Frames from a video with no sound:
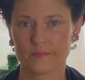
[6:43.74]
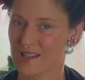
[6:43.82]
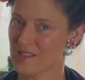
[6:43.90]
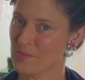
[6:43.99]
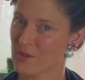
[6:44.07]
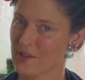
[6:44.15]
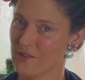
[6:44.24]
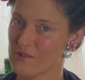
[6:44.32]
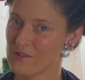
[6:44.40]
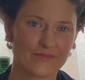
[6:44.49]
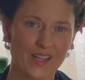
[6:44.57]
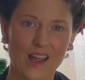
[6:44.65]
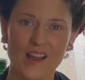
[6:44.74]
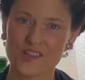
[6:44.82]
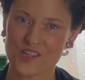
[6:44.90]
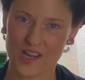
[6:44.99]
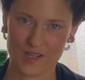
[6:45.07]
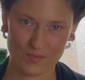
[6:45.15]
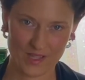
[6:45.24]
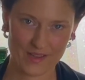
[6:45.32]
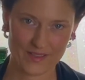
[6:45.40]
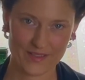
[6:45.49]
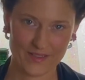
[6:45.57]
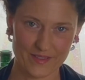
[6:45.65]
And it's pretty cool. Hashtag
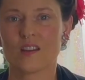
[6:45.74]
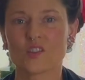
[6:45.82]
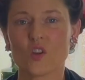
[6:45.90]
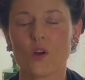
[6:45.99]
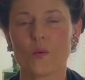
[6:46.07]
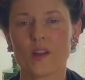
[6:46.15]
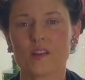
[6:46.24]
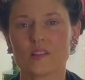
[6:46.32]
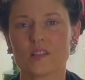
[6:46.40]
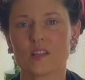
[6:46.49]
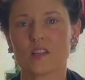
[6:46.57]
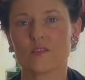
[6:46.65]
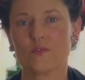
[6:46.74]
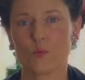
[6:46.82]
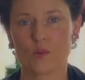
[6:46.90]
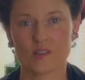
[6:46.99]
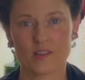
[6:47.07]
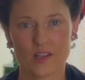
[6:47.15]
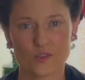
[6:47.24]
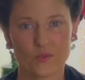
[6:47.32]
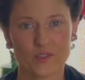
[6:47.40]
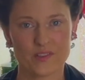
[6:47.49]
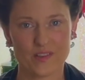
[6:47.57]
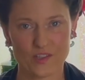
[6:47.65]
blessed. As always, if you want to schedule
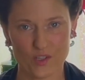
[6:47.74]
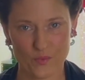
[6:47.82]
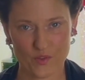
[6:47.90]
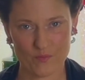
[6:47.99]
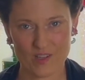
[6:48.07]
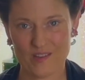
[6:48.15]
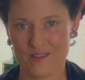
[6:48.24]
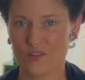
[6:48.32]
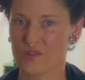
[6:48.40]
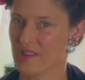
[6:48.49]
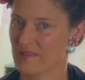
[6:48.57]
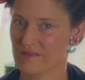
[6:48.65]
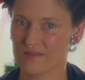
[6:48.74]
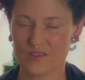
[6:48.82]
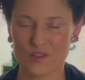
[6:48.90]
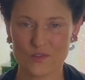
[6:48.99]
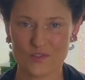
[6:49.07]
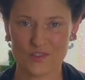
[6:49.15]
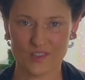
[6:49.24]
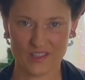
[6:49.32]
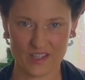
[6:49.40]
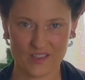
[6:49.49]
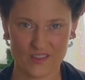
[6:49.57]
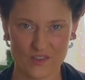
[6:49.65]
a session with me, you can use the link in the